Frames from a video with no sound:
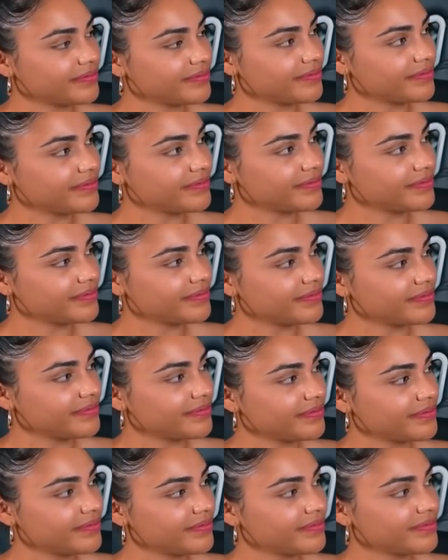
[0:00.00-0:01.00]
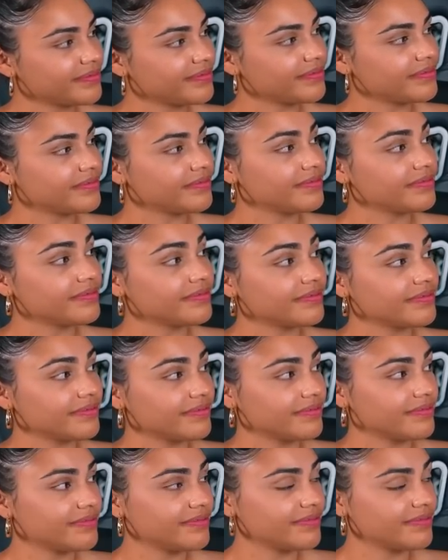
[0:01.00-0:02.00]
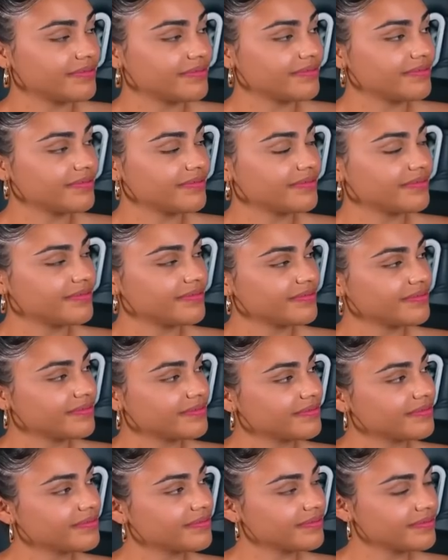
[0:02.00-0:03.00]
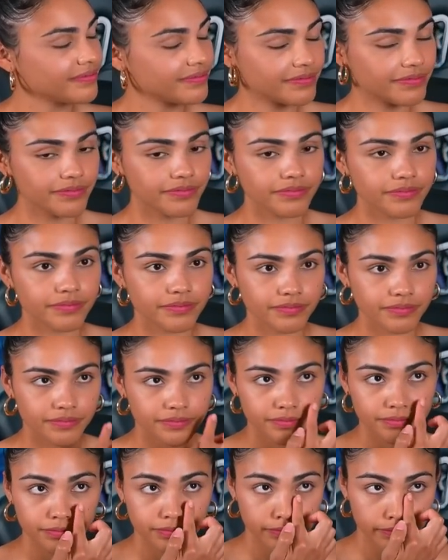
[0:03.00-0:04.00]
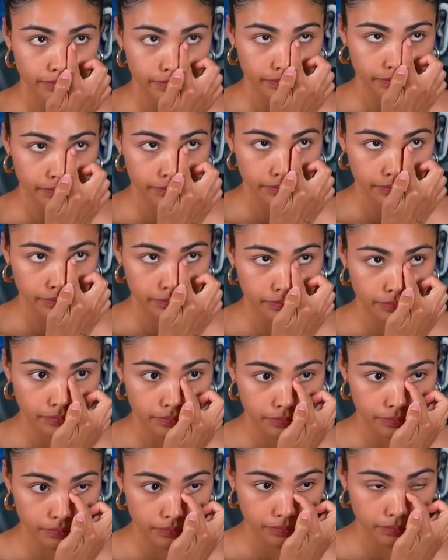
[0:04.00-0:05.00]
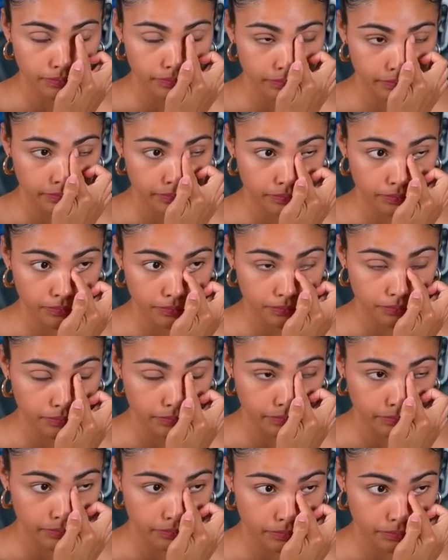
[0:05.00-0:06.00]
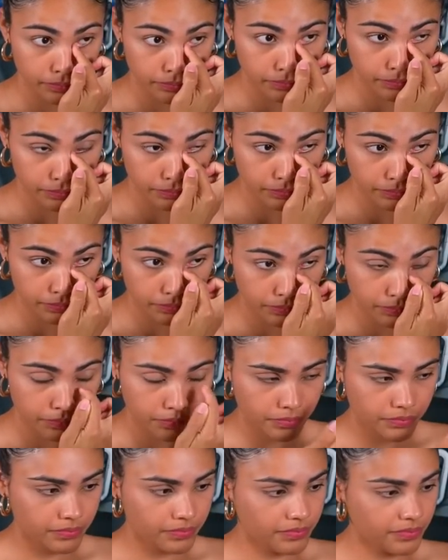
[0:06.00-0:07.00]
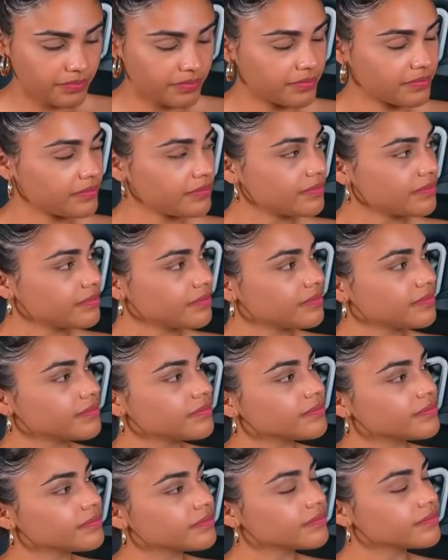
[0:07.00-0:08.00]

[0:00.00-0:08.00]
The person shown says nothing.